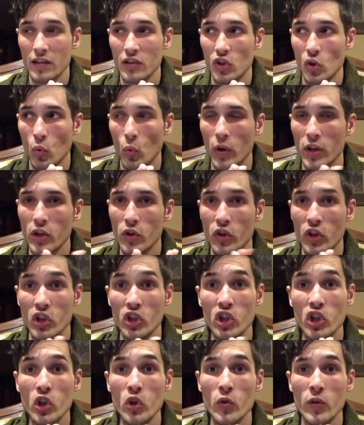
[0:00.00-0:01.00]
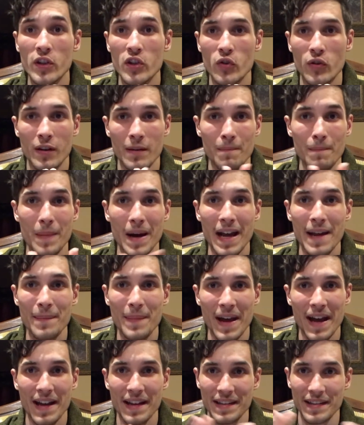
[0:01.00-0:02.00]
So what you can do is you can
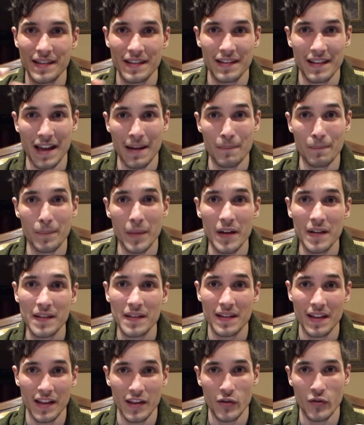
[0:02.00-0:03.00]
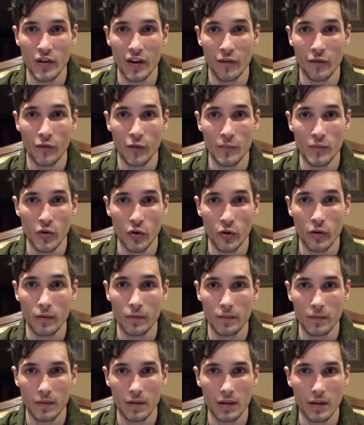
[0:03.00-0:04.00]
bypass that buzz that you get from your
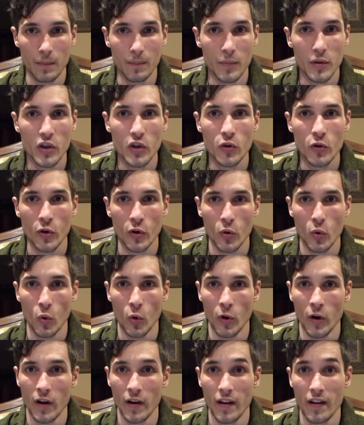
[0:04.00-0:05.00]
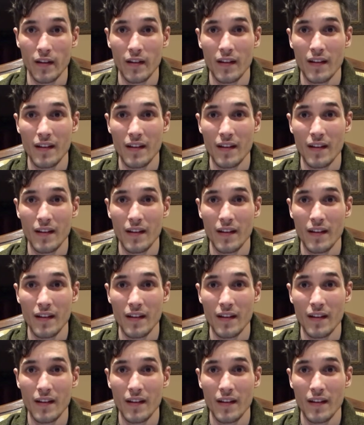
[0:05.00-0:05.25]
computer cord,